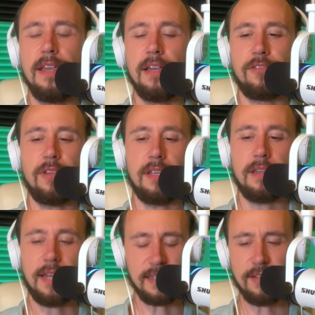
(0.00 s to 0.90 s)
So the
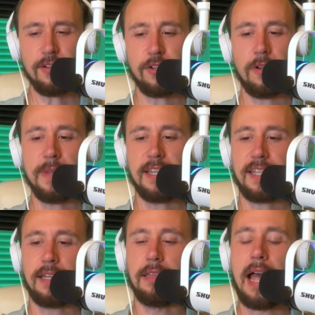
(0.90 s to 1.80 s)
next thing they're showing me is
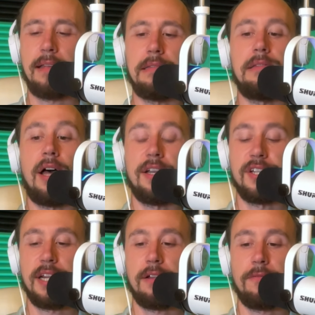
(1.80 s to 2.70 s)
like a lot
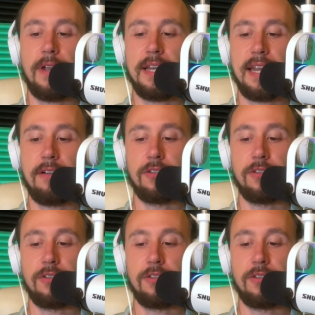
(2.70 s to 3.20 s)
launching right now.